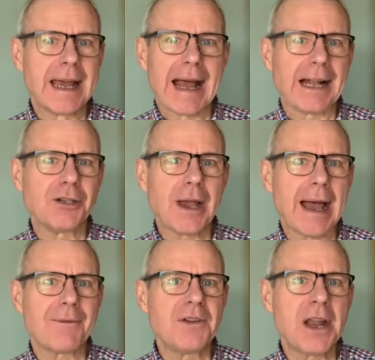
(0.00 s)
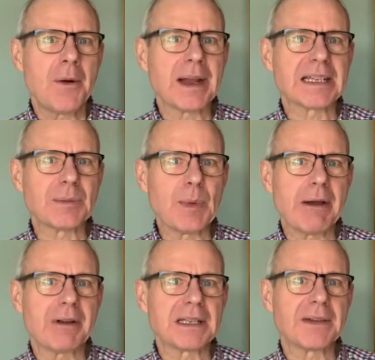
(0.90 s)
and you have no
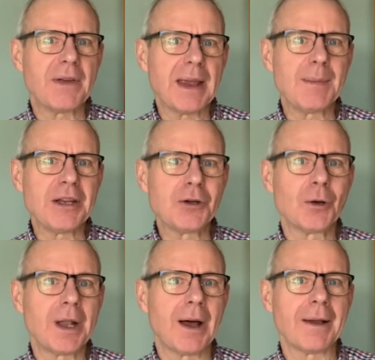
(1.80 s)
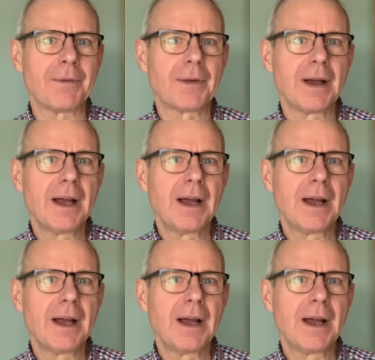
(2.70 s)
experience of him in your life,